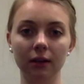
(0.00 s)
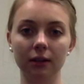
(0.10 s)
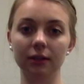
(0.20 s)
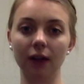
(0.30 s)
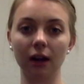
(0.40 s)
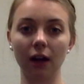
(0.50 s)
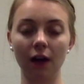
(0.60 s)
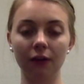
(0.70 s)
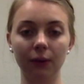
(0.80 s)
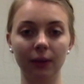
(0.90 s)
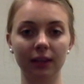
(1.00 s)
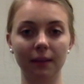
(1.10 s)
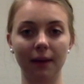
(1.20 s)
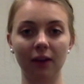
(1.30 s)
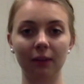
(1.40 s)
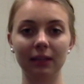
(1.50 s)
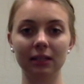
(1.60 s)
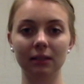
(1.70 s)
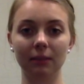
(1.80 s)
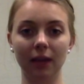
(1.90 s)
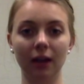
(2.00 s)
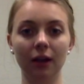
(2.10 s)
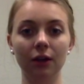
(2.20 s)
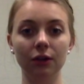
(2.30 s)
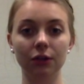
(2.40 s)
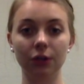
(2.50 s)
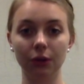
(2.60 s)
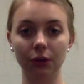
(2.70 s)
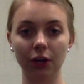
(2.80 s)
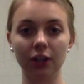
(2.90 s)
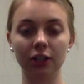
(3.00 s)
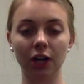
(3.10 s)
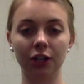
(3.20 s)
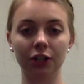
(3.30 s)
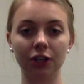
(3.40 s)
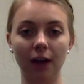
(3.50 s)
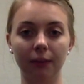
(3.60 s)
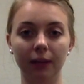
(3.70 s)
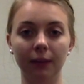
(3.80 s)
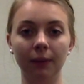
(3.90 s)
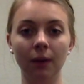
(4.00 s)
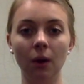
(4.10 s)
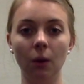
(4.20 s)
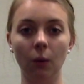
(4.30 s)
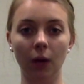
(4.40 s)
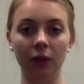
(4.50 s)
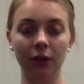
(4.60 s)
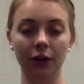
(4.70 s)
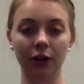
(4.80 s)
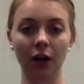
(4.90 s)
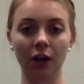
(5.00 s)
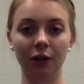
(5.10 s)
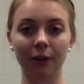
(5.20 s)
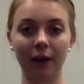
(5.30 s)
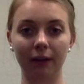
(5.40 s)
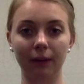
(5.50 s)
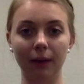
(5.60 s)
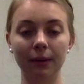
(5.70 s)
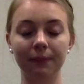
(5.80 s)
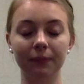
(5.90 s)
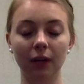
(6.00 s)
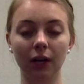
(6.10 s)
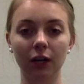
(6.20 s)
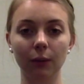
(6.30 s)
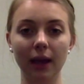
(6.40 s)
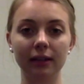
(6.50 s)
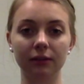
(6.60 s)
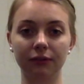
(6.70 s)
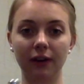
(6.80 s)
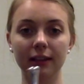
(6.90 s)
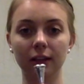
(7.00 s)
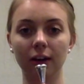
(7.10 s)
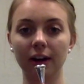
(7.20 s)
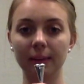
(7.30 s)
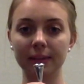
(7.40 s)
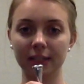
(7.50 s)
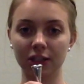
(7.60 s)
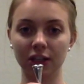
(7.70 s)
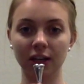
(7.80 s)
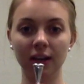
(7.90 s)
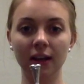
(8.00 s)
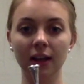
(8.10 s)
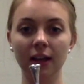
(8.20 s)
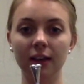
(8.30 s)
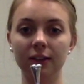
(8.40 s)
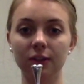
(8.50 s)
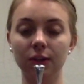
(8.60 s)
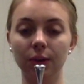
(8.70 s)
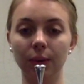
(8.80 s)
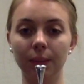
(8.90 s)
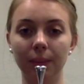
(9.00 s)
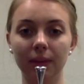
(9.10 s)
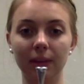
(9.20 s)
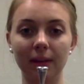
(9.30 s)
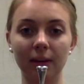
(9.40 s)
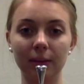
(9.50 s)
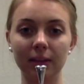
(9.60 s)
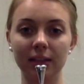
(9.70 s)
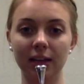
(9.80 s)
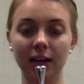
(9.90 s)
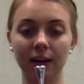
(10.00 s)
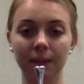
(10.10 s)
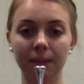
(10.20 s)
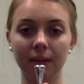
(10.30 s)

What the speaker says: To start off, you want the mouthpiece to be 2/3 on your top lip, 1/3 on your bottom lip. A good way to find the correct position is to put the mouthpiece here,